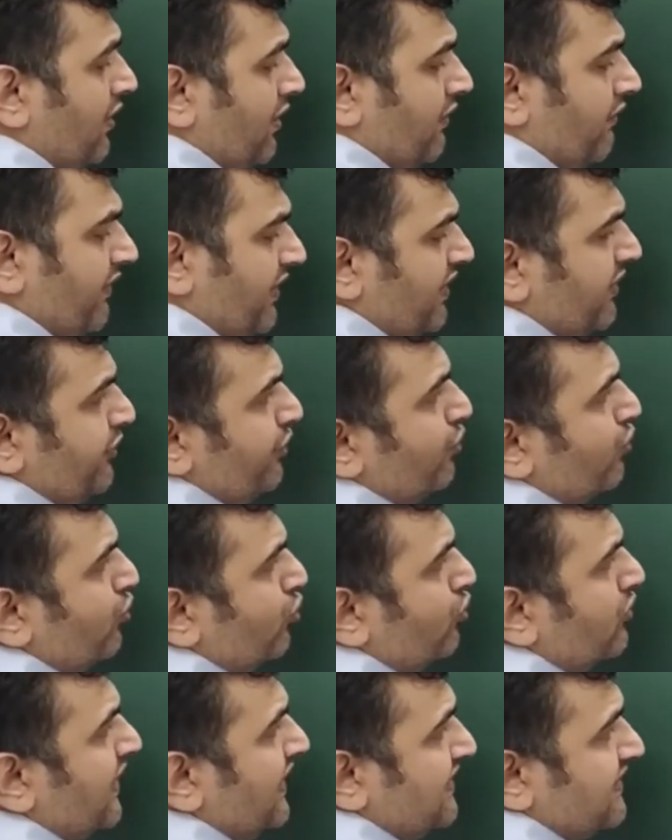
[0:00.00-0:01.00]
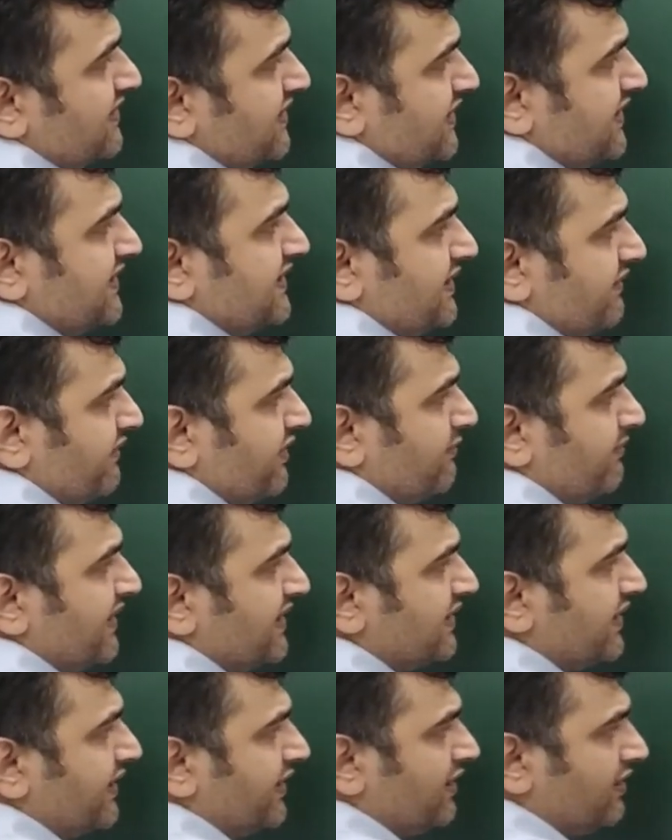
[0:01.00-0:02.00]
Well, you know the answer is 7 by
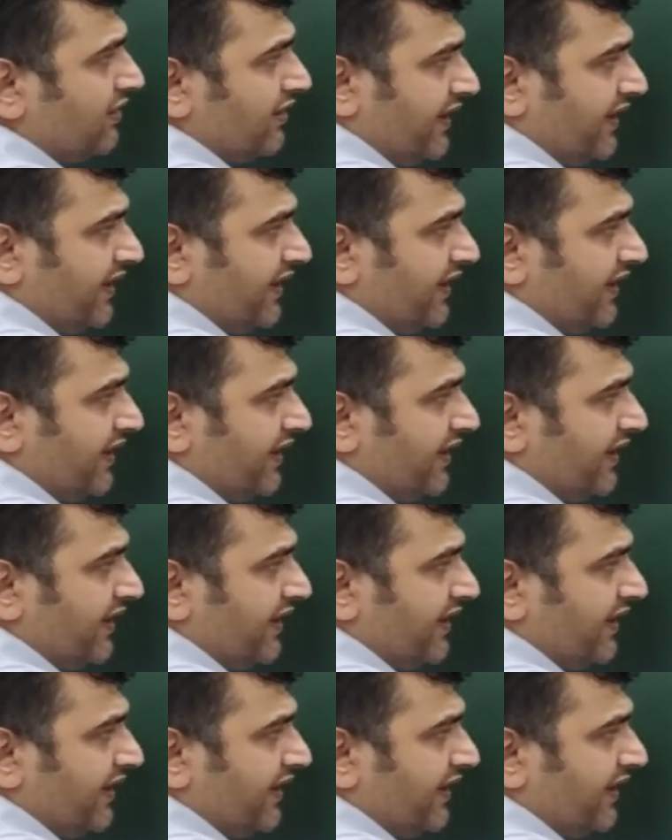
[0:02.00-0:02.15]
3,